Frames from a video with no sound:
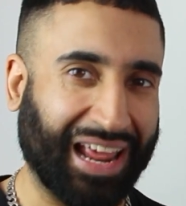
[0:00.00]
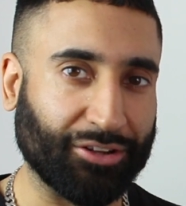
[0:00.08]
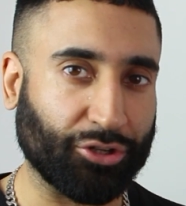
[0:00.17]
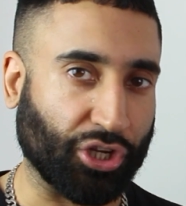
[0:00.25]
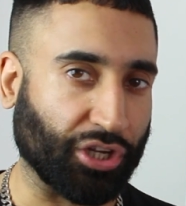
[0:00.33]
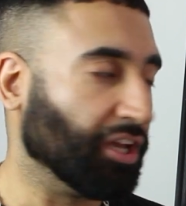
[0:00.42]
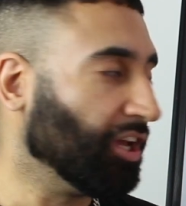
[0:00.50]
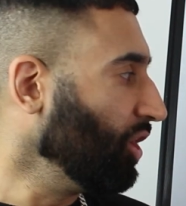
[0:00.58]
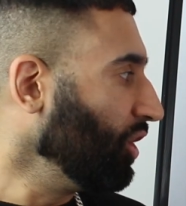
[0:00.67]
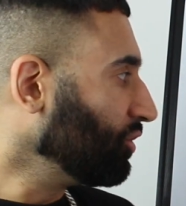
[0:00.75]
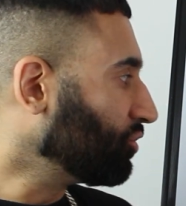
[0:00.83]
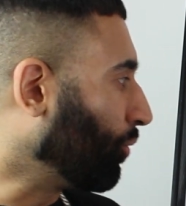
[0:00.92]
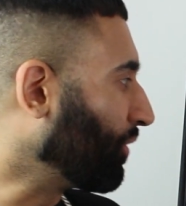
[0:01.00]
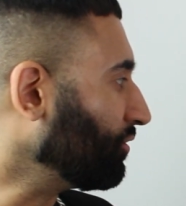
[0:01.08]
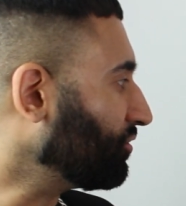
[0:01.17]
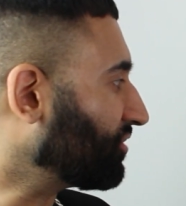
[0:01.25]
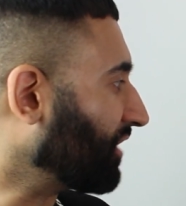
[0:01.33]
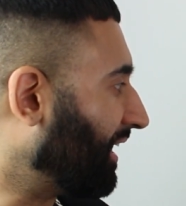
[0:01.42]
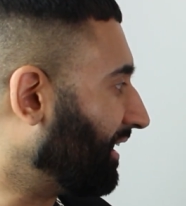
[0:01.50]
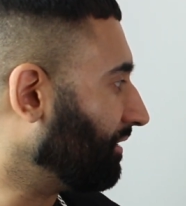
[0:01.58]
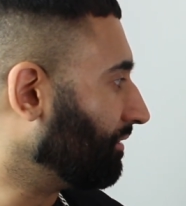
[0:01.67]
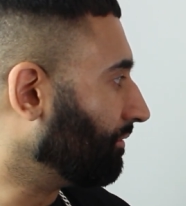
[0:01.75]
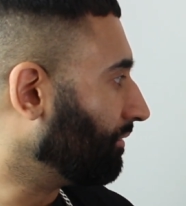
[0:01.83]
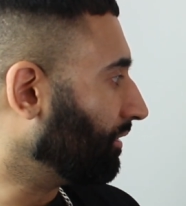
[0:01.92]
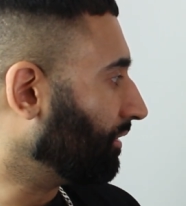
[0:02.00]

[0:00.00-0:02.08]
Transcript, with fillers: energy. So we could say